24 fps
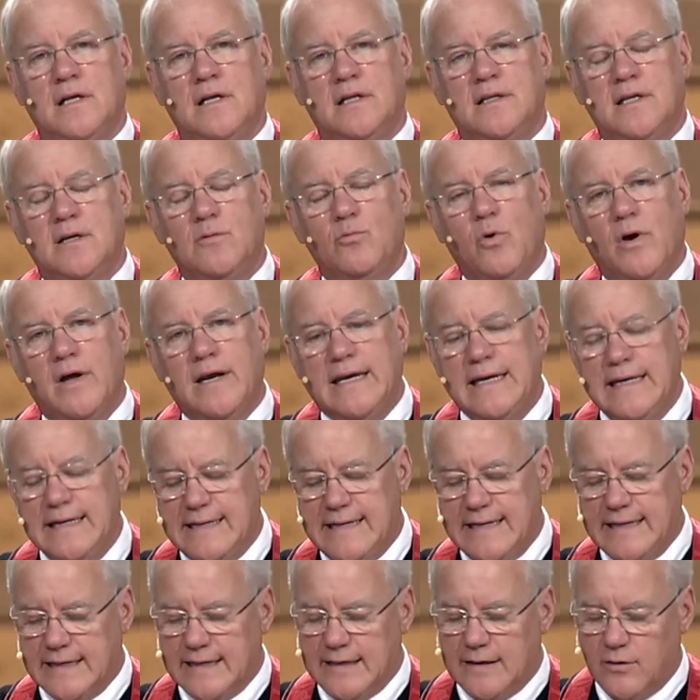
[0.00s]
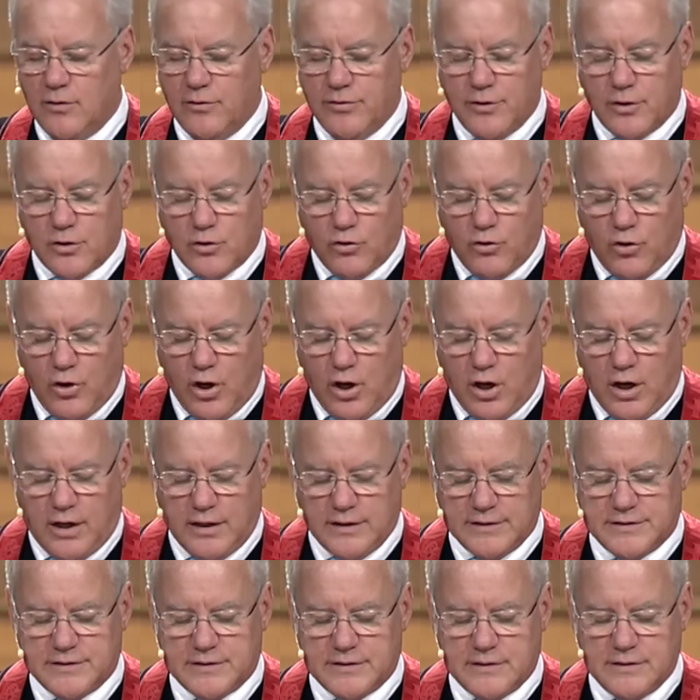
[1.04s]
That what he did on the
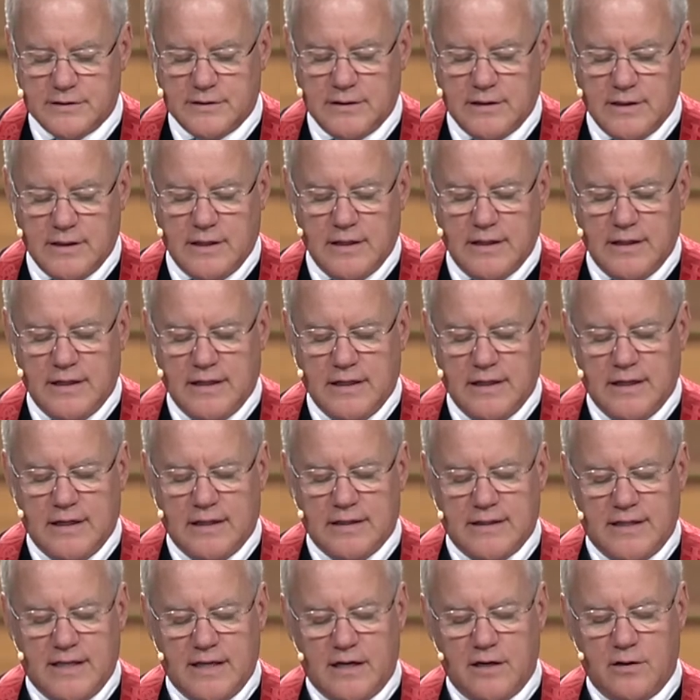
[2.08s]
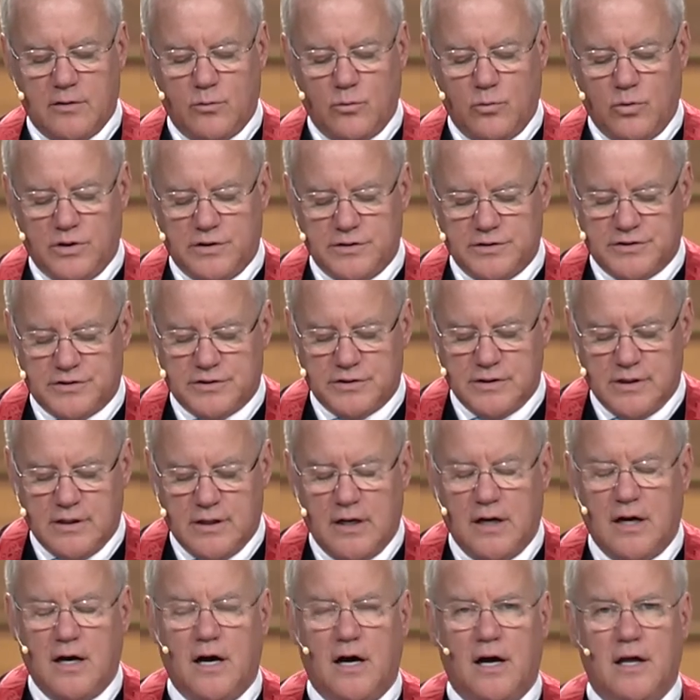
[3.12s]
cross, that it was
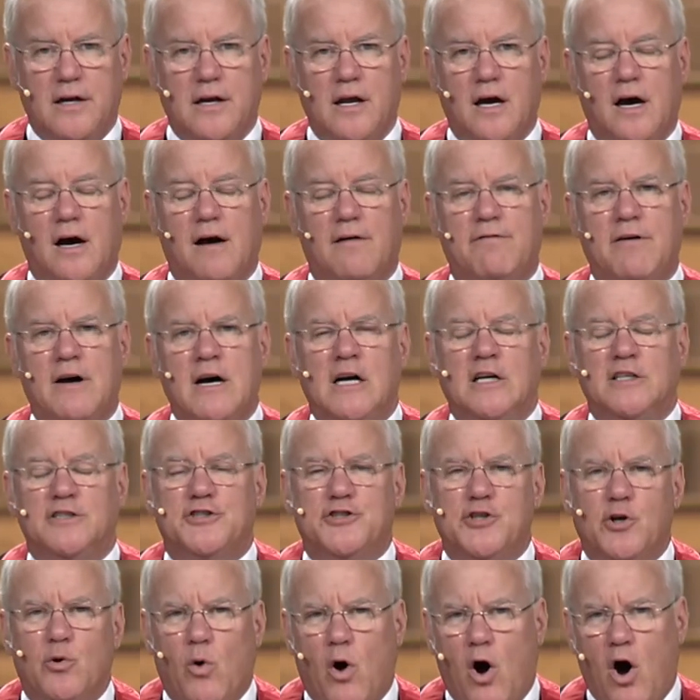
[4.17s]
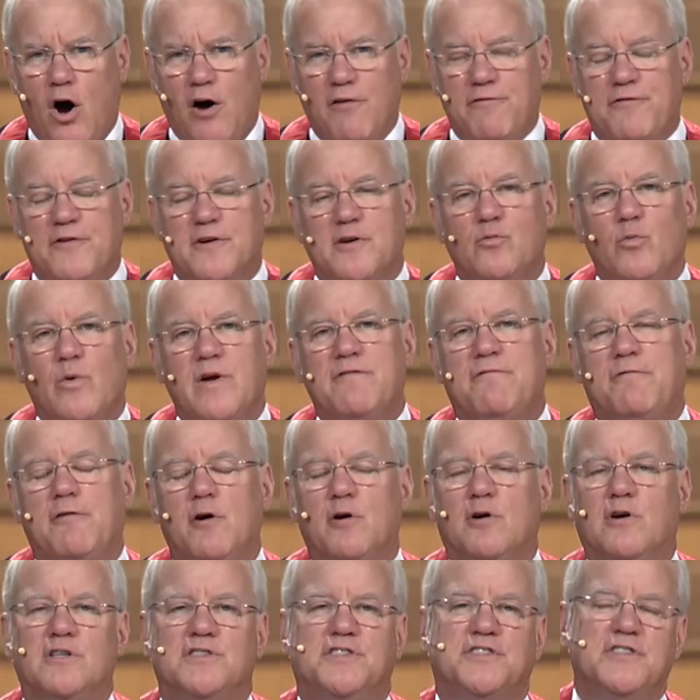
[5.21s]
enough. So often we
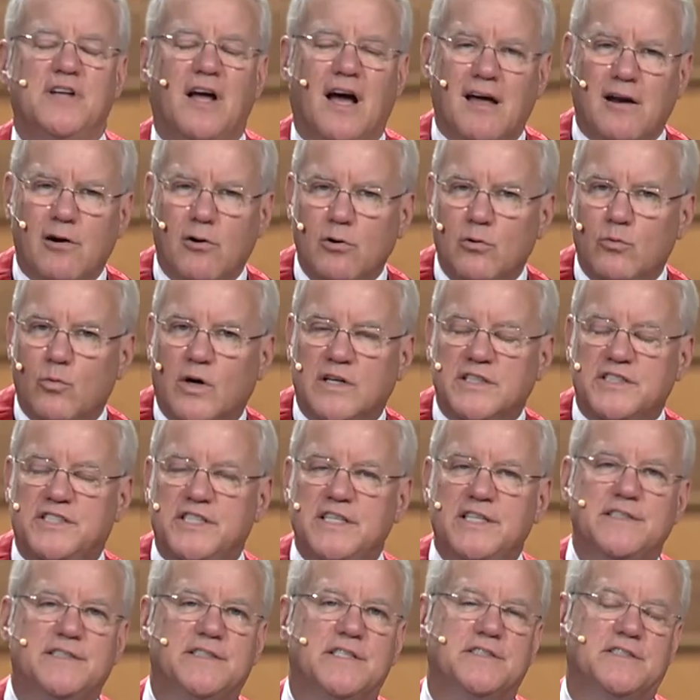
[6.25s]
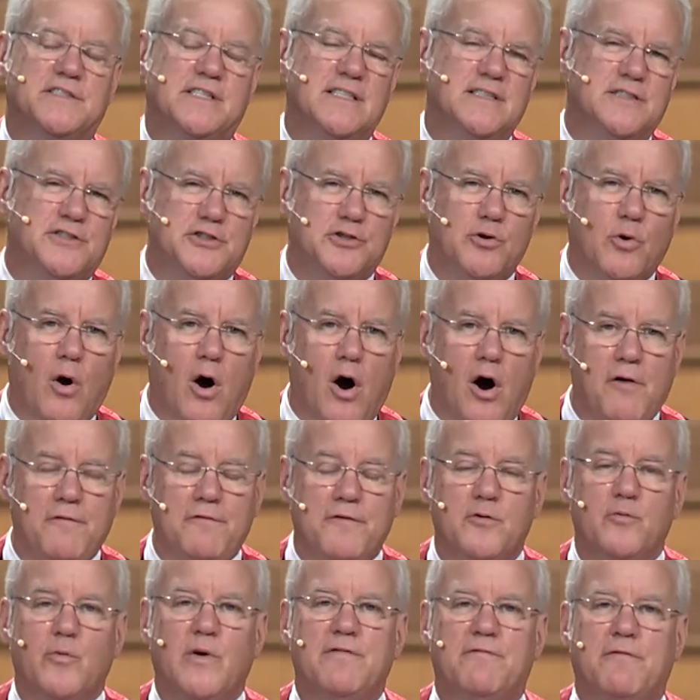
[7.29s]
focus not on what Jesus did, so
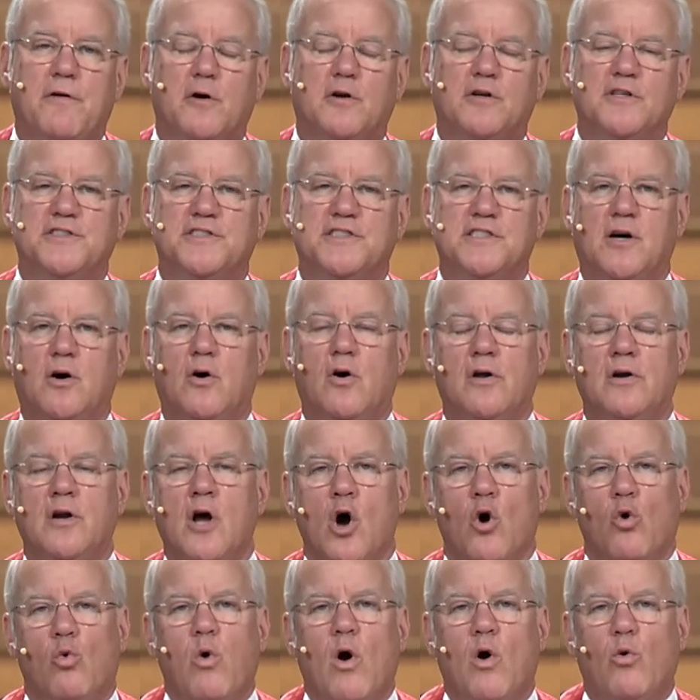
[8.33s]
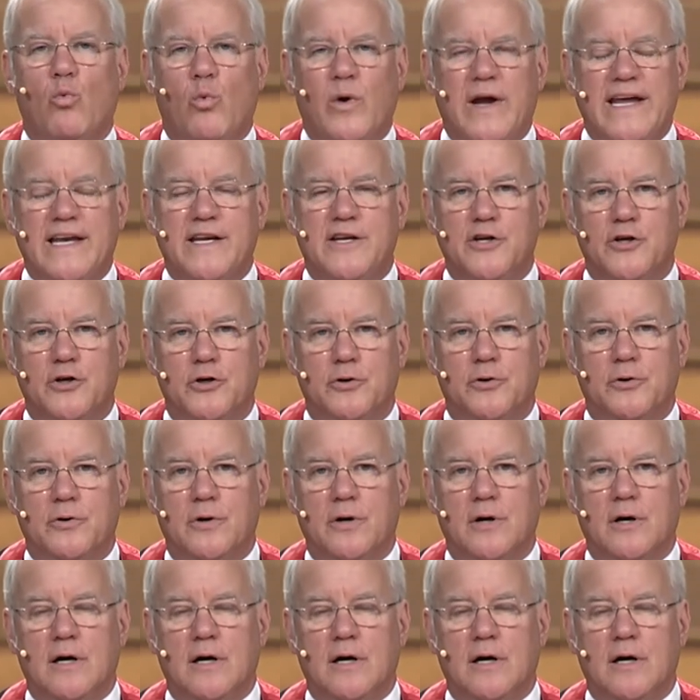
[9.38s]
often we focus on what we do.